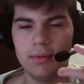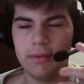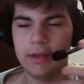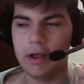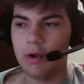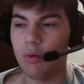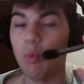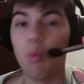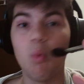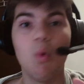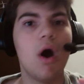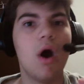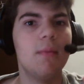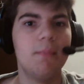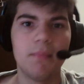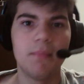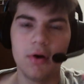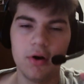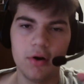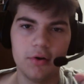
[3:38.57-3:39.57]
like
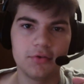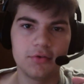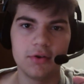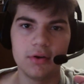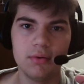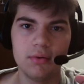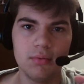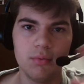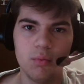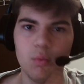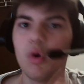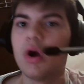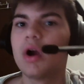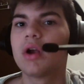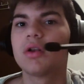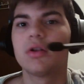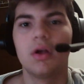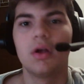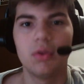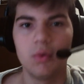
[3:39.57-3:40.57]
one person
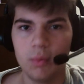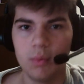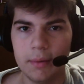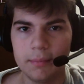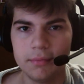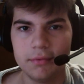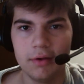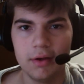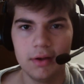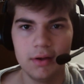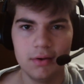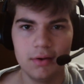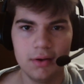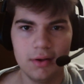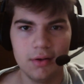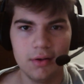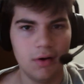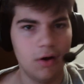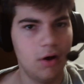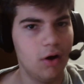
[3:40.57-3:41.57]
worked on the website
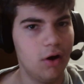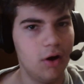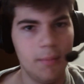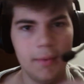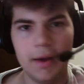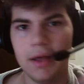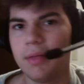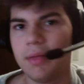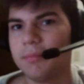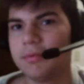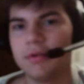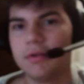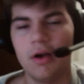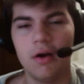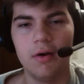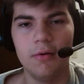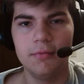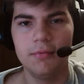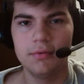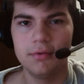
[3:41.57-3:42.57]
all by
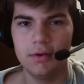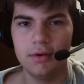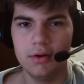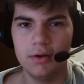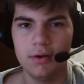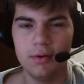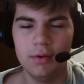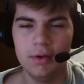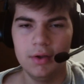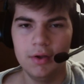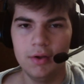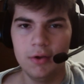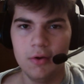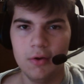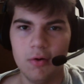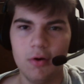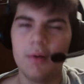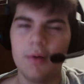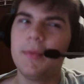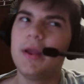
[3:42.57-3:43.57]
themselves,
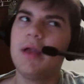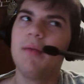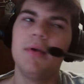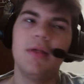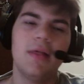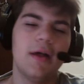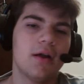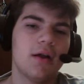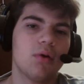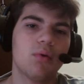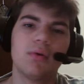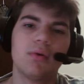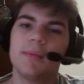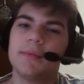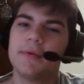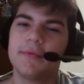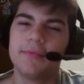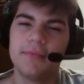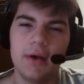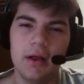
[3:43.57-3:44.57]
or maybe like a
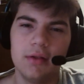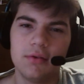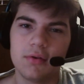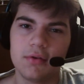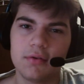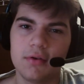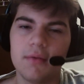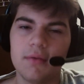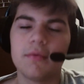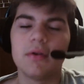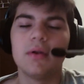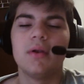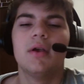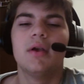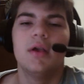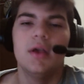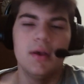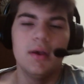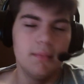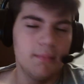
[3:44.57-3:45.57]
group of friends or something.
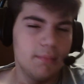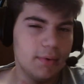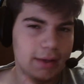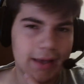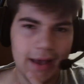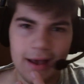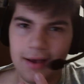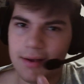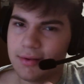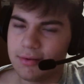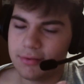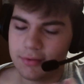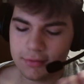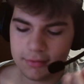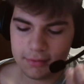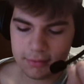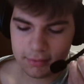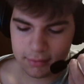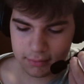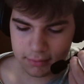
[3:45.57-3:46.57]
But yeah,
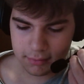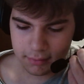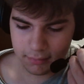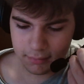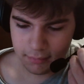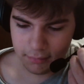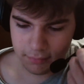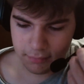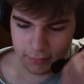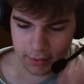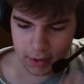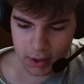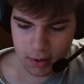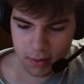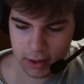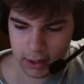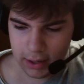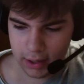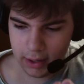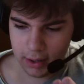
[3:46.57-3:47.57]
just
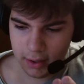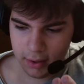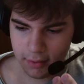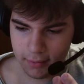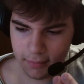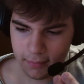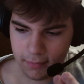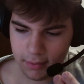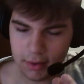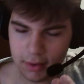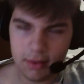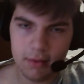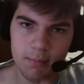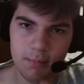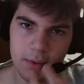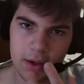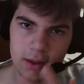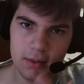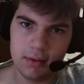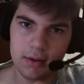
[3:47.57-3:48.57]
very
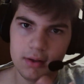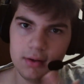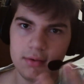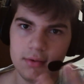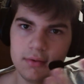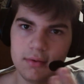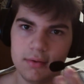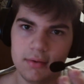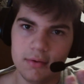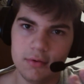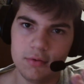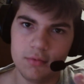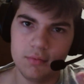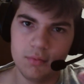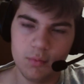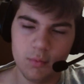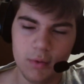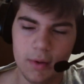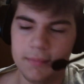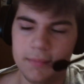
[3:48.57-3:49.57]
independent
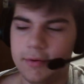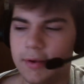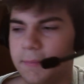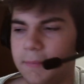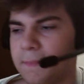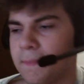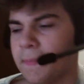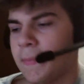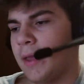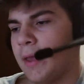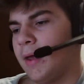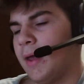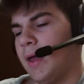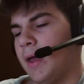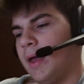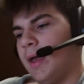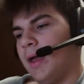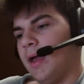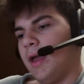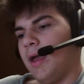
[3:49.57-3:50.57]
website.
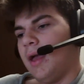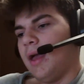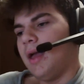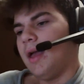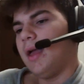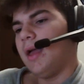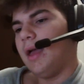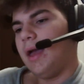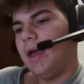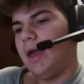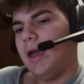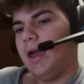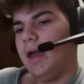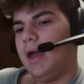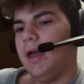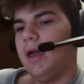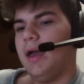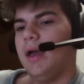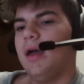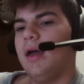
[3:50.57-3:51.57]

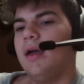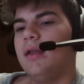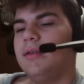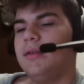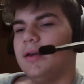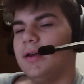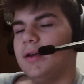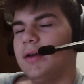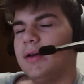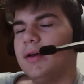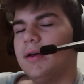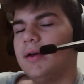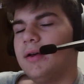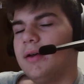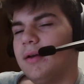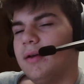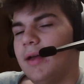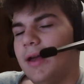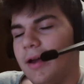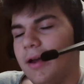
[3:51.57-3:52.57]
And
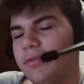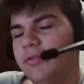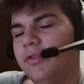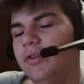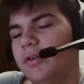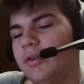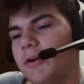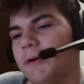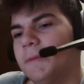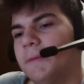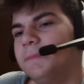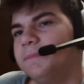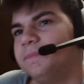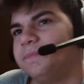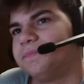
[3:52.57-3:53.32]
as you know,